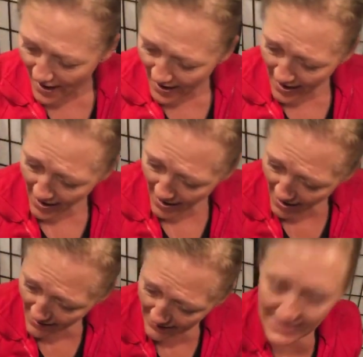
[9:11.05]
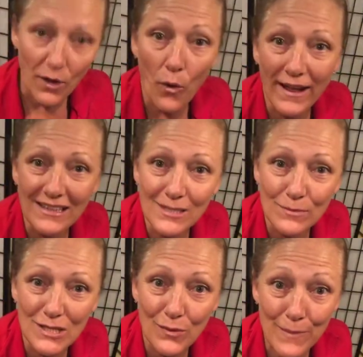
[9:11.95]
And let's see, oh, I got some
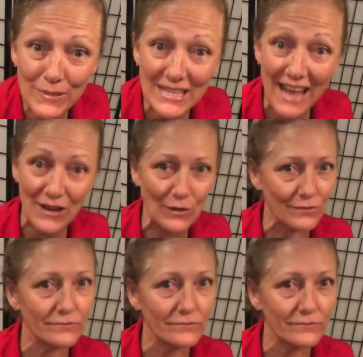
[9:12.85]
sweet potato.